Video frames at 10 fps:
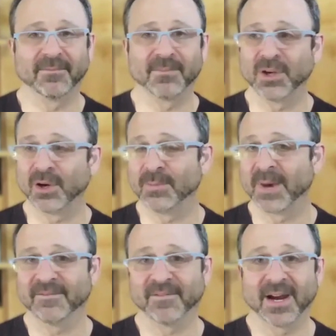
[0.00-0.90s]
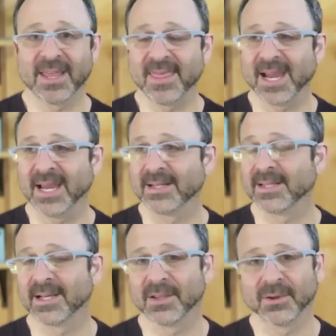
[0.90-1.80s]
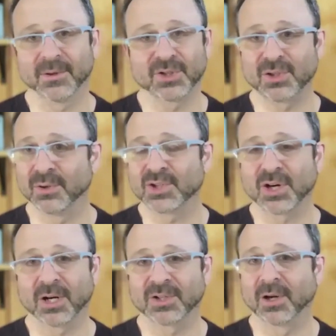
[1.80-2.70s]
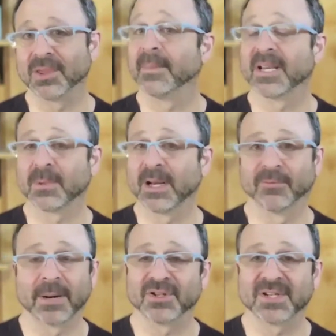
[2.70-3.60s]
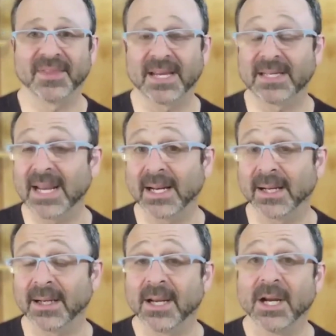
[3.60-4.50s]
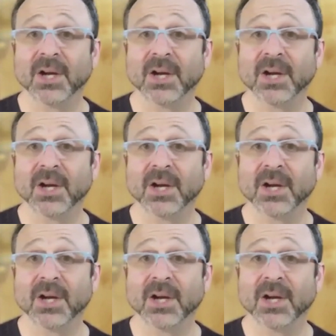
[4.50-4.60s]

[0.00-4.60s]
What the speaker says: you might find that those charts aren't the best way to represent that data.